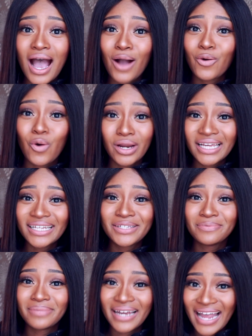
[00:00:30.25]
according
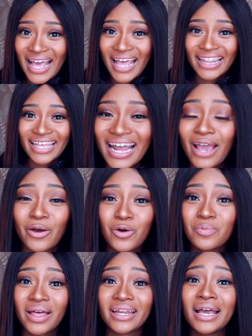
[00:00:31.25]
to plan, then I
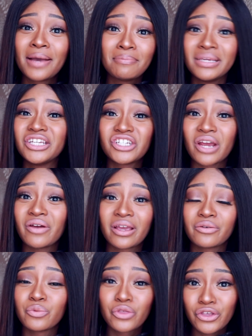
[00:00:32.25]
hope that me
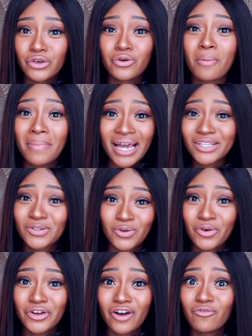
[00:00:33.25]
sharing with you my
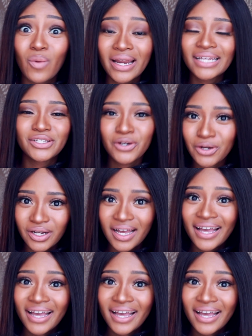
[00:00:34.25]
story of what it took